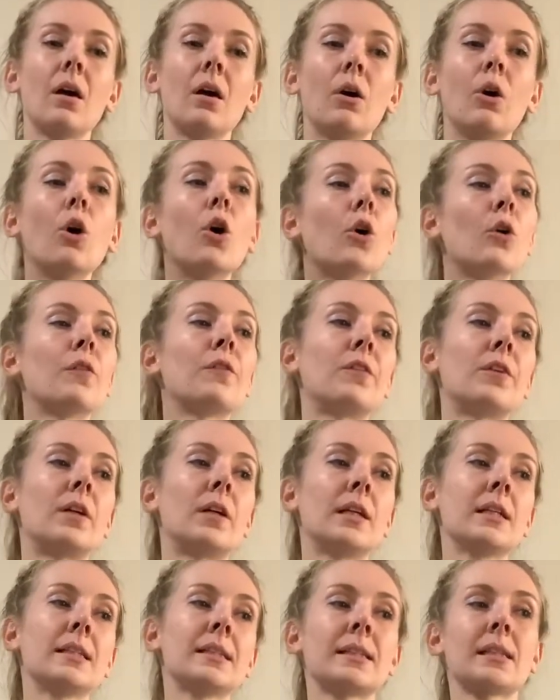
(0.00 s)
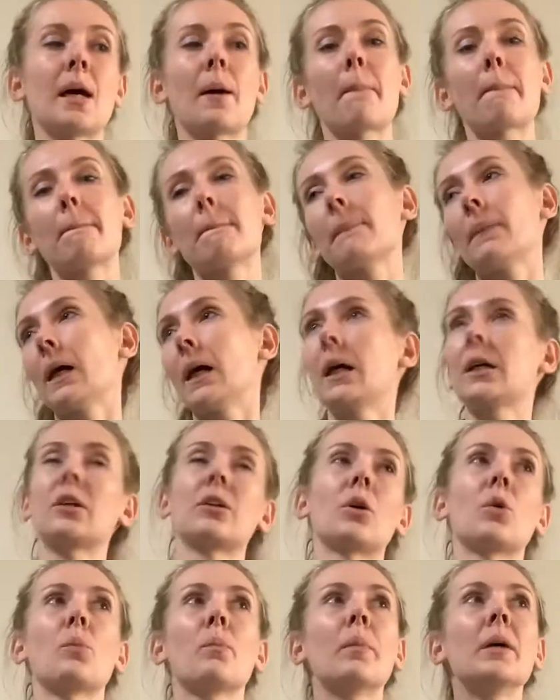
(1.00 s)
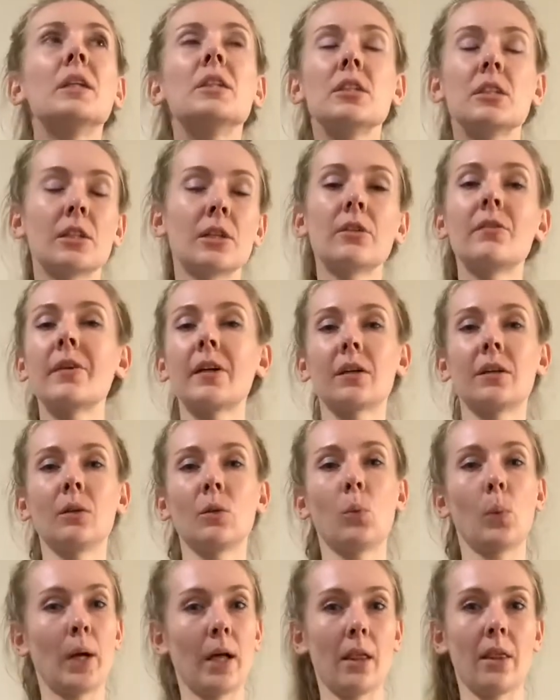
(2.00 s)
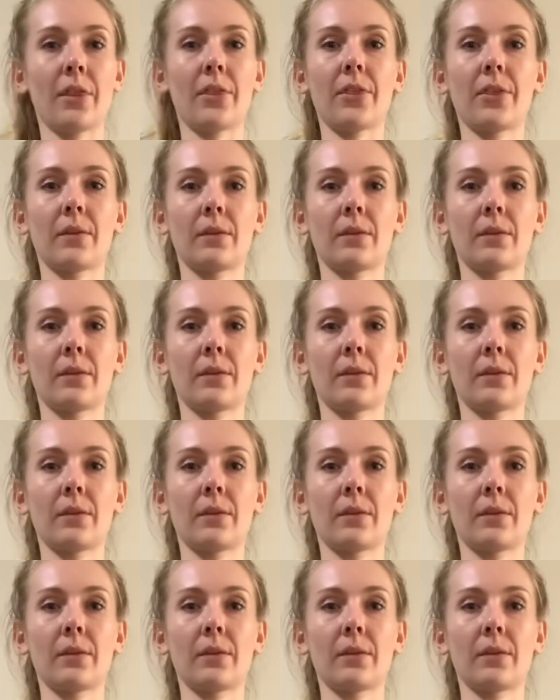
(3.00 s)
over some, material wealth.